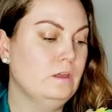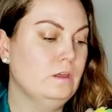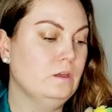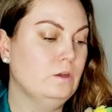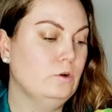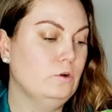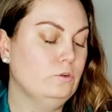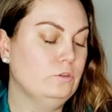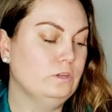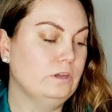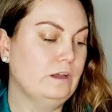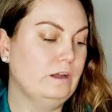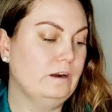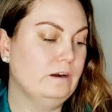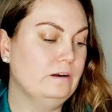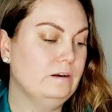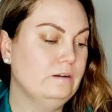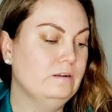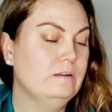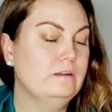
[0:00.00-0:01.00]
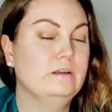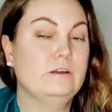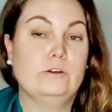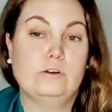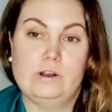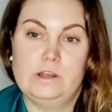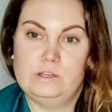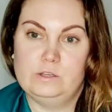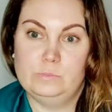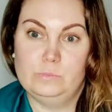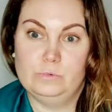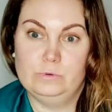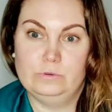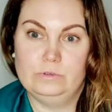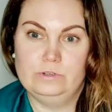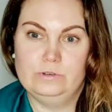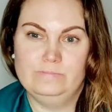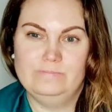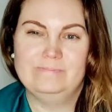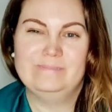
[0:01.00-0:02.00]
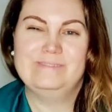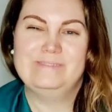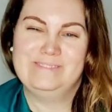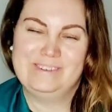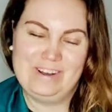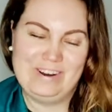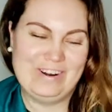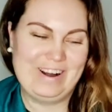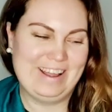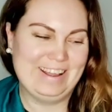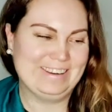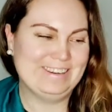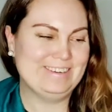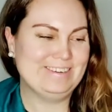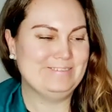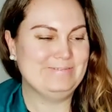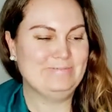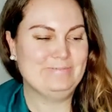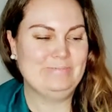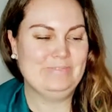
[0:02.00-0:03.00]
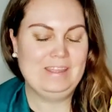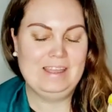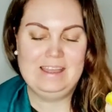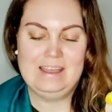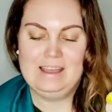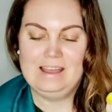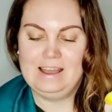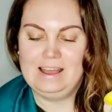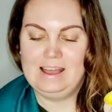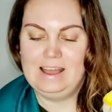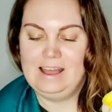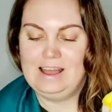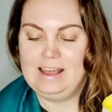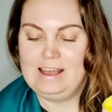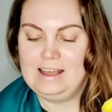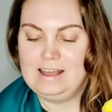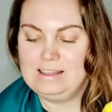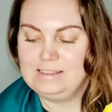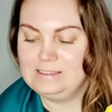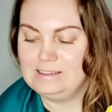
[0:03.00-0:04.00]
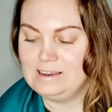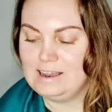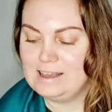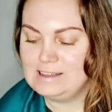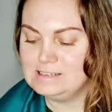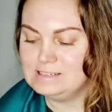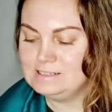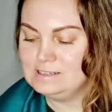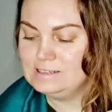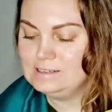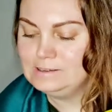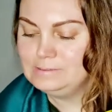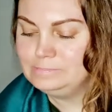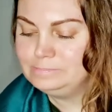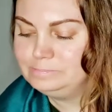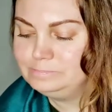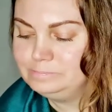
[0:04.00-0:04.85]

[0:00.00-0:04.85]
Good hair, great mood. Correct. And lastly,